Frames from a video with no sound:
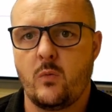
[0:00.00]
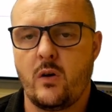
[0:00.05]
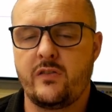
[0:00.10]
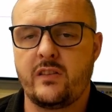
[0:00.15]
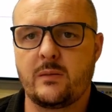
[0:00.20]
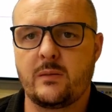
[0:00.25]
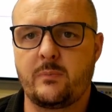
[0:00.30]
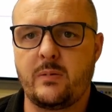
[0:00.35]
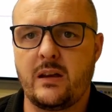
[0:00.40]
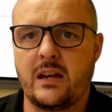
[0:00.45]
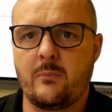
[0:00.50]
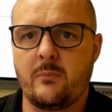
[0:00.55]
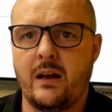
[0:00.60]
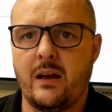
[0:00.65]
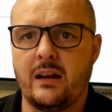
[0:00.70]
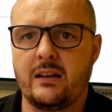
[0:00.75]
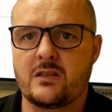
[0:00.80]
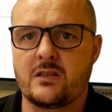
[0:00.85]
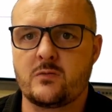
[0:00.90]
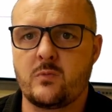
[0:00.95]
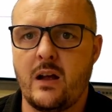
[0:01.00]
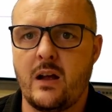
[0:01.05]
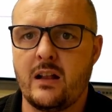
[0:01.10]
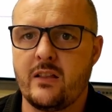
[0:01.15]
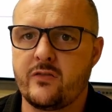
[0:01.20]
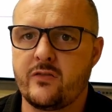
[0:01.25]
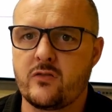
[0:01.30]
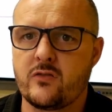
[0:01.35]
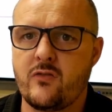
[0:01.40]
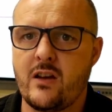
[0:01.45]
One thing to bear in mind as
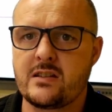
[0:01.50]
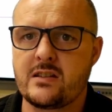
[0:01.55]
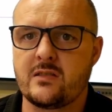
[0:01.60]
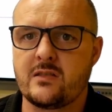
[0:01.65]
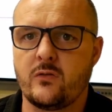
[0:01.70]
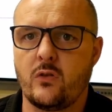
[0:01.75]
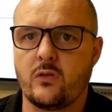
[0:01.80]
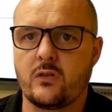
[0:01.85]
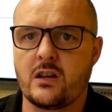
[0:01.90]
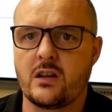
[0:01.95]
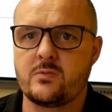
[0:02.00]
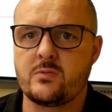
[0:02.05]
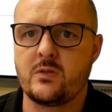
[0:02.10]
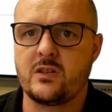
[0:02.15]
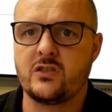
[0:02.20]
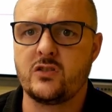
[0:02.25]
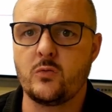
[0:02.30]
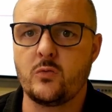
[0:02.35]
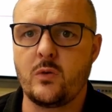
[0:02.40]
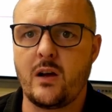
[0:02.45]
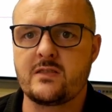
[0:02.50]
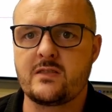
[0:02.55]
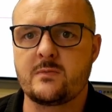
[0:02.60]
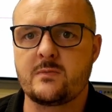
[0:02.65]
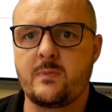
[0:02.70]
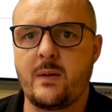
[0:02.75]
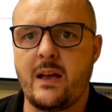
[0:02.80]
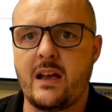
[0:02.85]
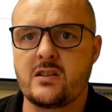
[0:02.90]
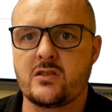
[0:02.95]
well, through the rest of August, we do have
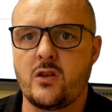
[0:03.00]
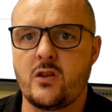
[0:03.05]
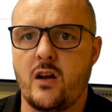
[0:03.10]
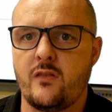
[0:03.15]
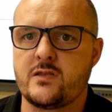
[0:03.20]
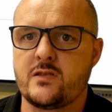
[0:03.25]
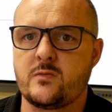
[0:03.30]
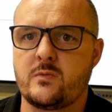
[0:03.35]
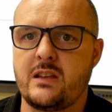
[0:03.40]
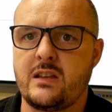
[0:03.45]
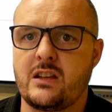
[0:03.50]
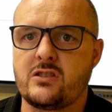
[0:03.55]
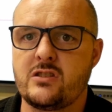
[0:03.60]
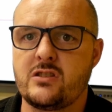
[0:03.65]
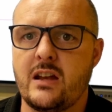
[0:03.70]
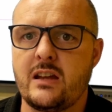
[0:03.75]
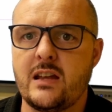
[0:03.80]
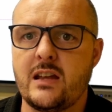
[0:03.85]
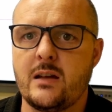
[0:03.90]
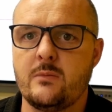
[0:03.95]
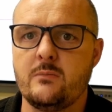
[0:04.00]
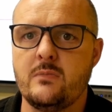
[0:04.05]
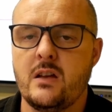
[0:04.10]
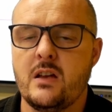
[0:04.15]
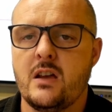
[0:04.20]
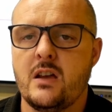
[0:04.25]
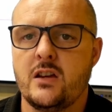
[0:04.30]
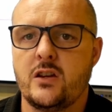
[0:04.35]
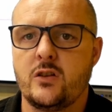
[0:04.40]
some special offers with Netgenium.